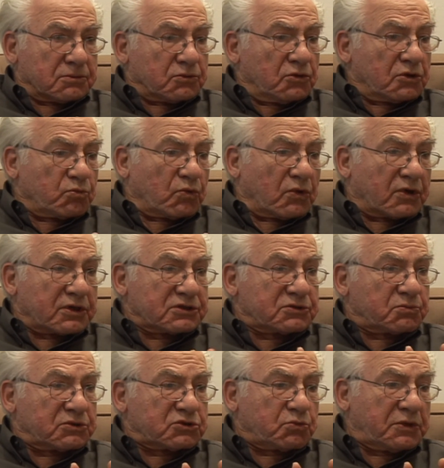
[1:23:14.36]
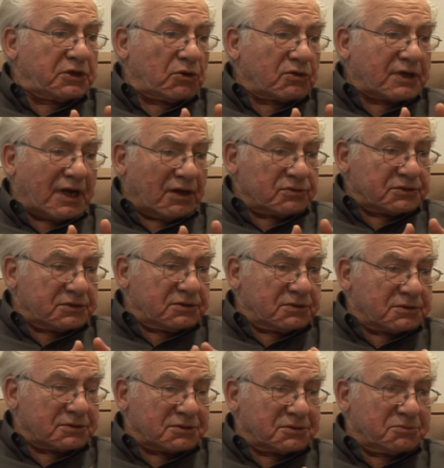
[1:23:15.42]
good works which we don't count
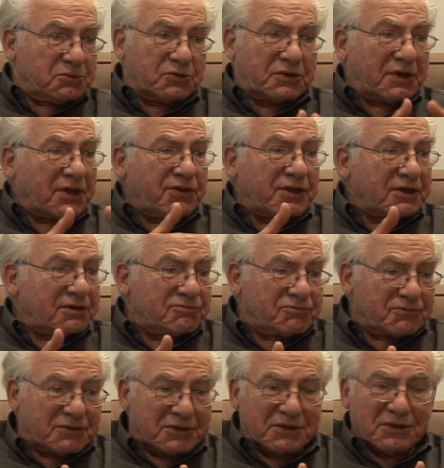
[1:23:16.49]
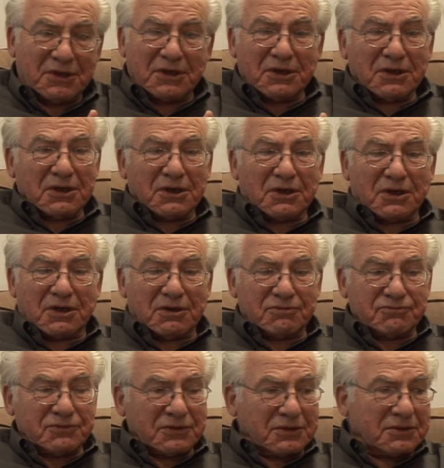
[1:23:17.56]
in the community. I think of the
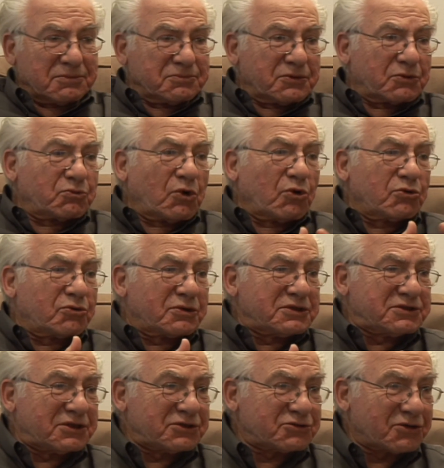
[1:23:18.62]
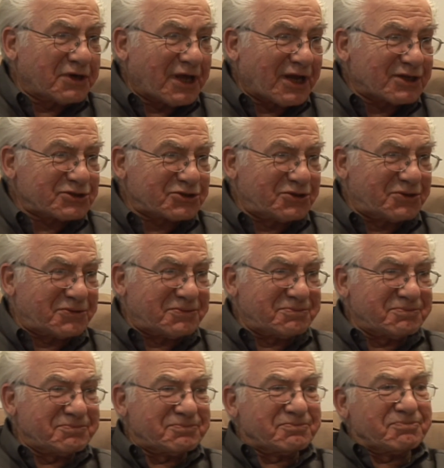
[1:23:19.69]
of the, the Rotaries International.
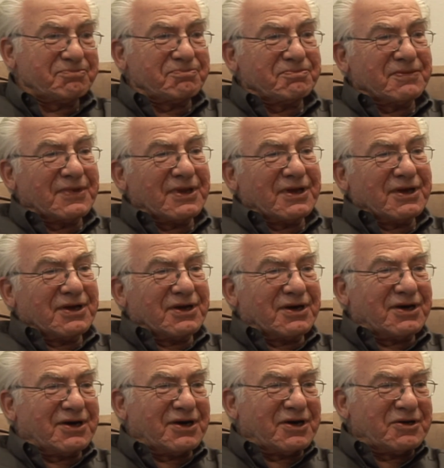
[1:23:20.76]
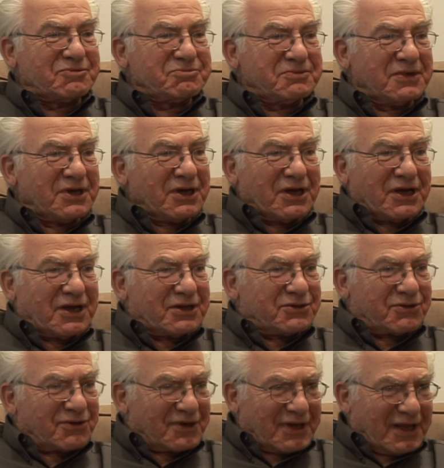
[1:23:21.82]
Oh, okay. Um, and
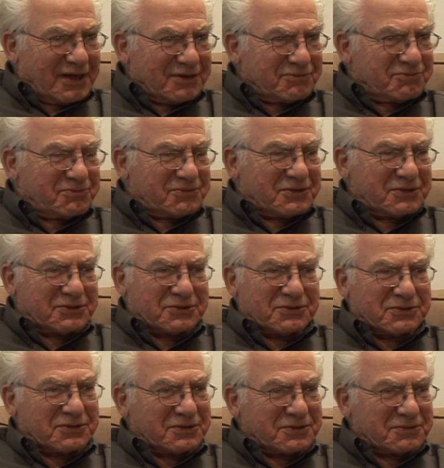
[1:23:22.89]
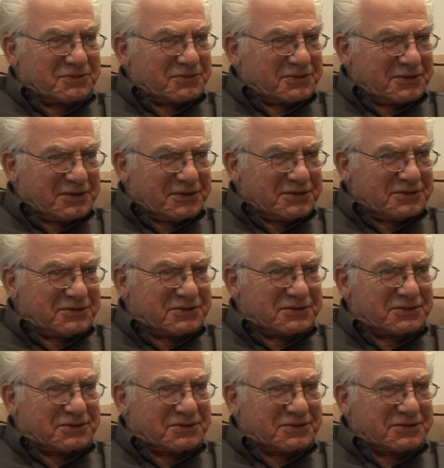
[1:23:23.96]
there are a lot of these